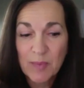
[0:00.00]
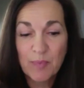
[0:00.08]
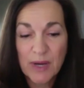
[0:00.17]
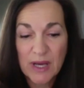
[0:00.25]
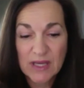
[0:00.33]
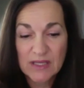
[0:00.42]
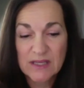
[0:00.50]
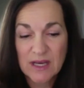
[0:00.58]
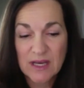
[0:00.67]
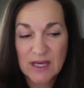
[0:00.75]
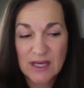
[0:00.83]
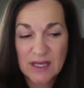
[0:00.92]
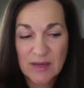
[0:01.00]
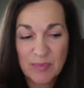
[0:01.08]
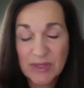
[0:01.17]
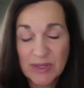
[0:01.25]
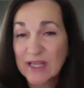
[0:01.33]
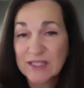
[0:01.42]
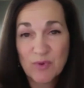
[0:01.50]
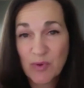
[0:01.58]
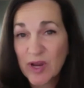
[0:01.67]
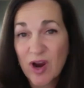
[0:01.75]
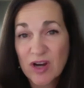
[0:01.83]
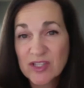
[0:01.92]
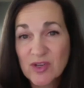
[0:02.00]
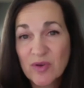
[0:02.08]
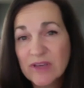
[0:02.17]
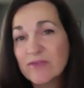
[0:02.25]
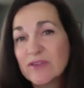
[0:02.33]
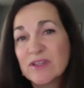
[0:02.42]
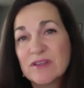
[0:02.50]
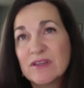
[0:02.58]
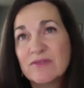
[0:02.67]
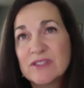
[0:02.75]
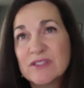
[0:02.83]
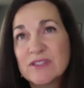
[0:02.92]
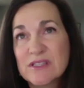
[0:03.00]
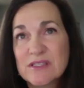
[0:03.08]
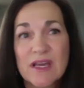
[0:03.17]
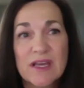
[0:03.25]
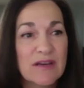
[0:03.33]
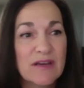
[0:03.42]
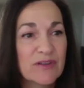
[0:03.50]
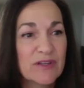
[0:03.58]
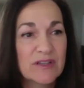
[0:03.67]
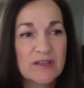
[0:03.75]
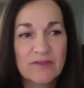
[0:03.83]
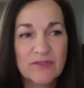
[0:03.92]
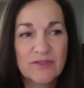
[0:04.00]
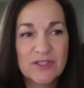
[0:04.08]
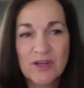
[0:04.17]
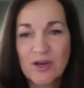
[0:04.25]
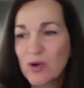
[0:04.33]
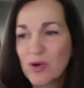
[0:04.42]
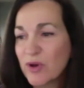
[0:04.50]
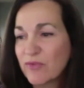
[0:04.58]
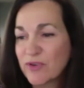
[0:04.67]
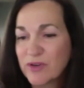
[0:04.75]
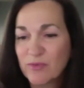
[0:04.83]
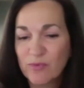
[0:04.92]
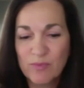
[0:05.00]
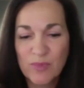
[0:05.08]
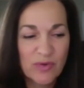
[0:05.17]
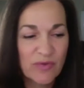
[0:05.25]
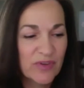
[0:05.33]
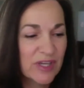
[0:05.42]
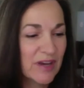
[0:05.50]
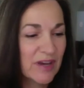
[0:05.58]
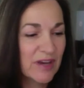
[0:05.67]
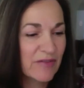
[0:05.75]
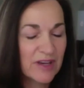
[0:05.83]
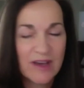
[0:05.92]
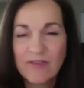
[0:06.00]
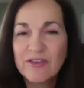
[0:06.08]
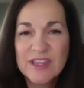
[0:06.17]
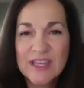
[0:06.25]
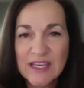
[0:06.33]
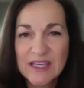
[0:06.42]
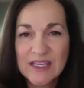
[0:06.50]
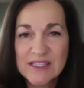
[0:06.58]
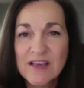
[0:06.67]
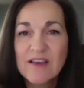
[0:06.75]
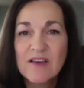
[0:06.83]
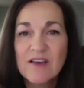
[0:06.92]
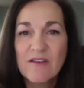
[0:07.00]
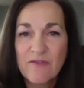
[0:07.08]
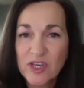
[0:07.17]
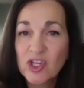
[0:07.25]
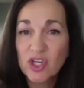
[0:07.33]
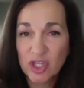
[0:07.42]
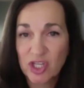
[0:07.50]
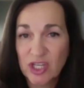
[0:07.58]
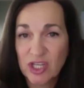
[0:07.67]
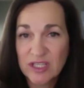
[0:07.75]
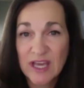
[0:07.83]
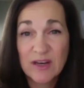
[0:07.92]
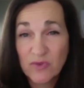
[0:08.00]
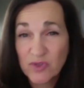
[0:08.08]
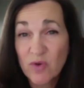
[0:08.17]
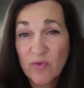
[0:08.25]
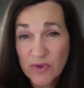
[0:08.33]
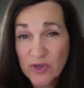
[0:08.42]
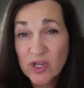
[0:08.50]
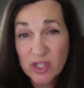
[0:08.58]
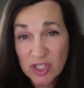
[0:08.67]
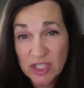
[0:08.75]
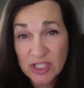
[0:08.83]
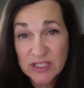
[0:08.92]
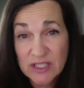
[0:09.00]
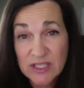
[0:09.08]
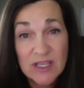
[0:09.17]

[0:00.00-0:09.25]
But that's where we are. So even society, every show, every movie, everything is feel good. And if you don't feel good,